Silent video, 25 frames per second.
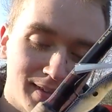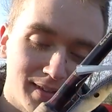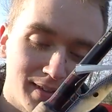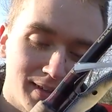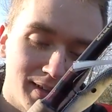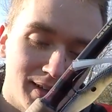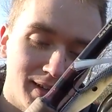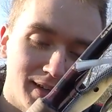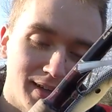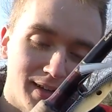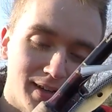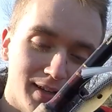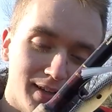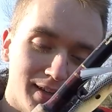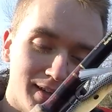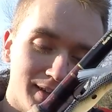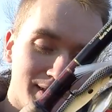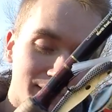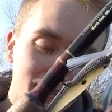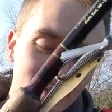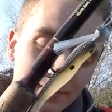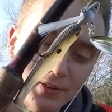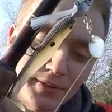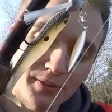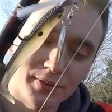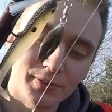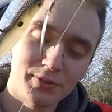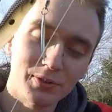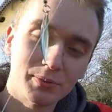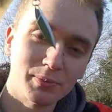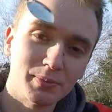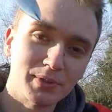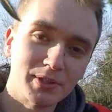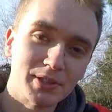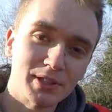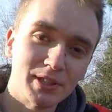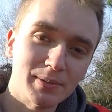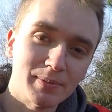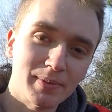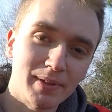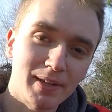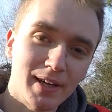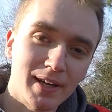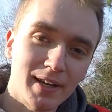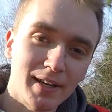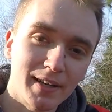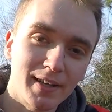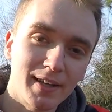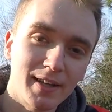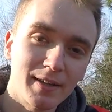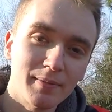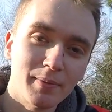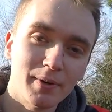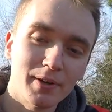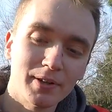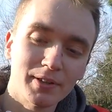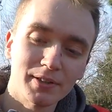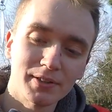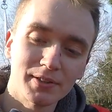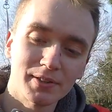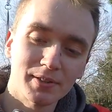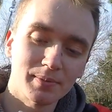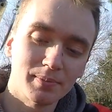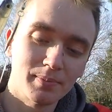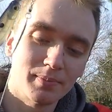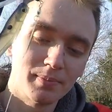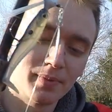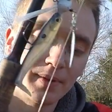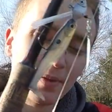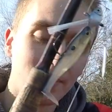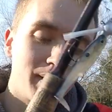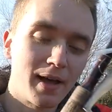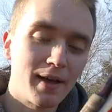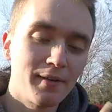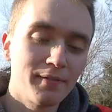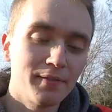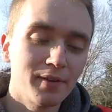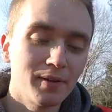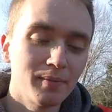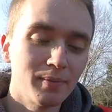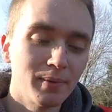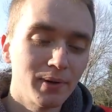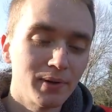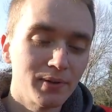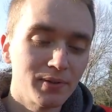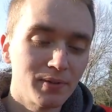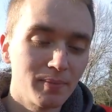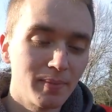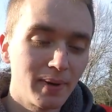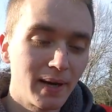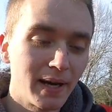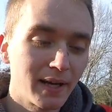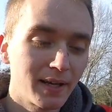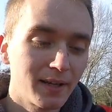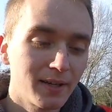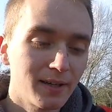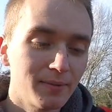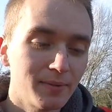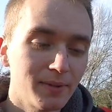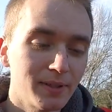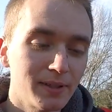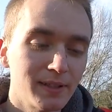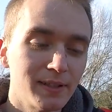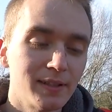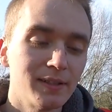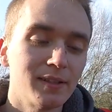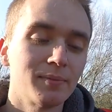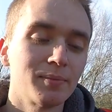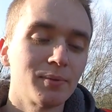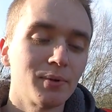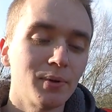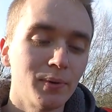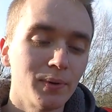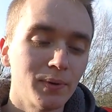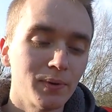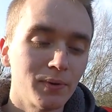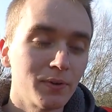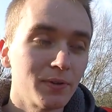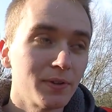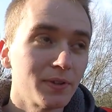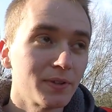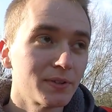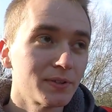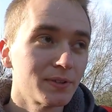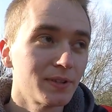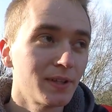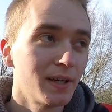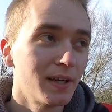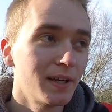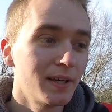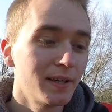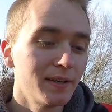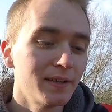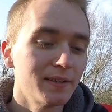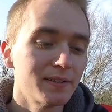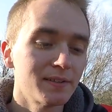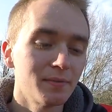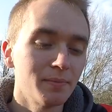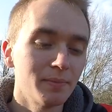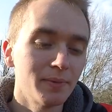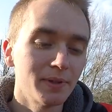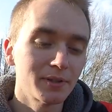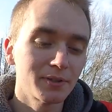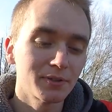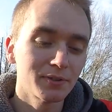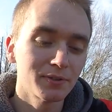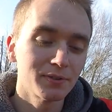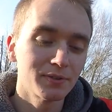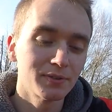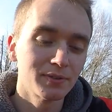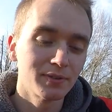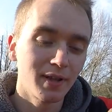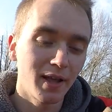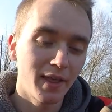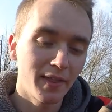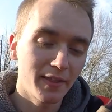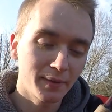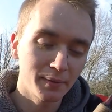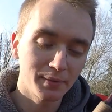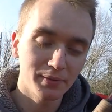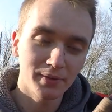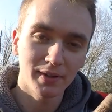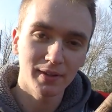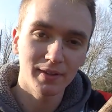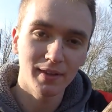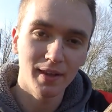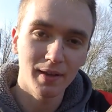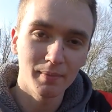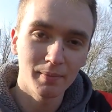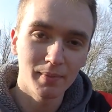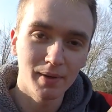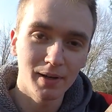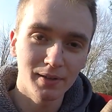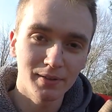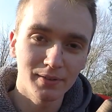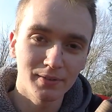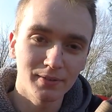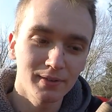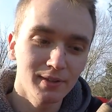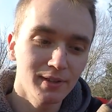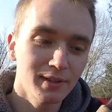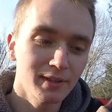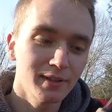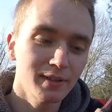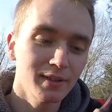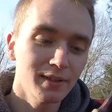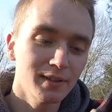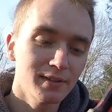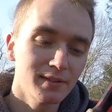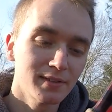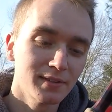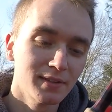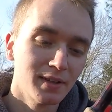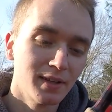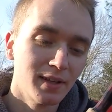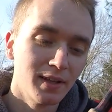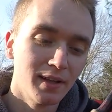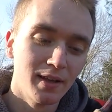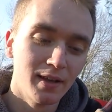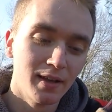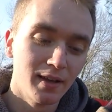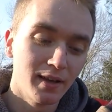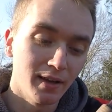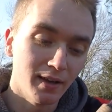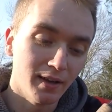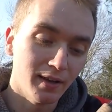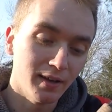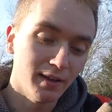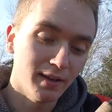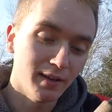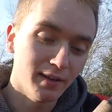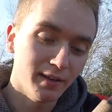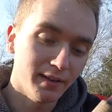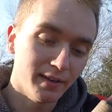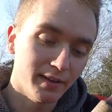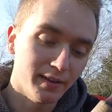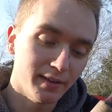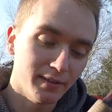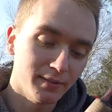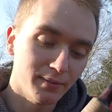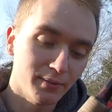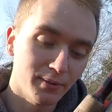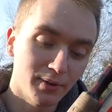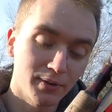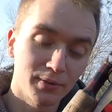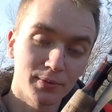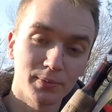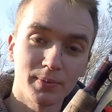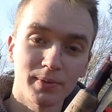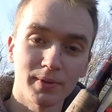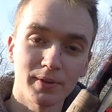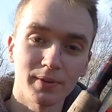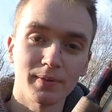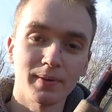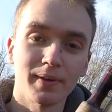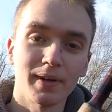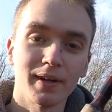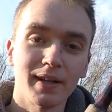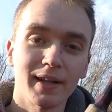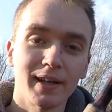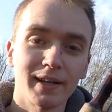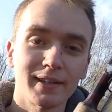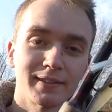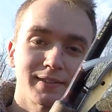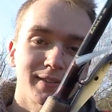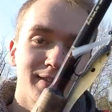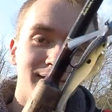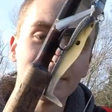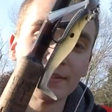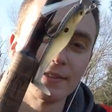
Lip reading: The reel's super cheap. I got it at Kmart just to have in the boat as a backup, and ended up going on this rod. It's a Mitchel. I think it was like 10 bucks on clearance, and it works really well actually.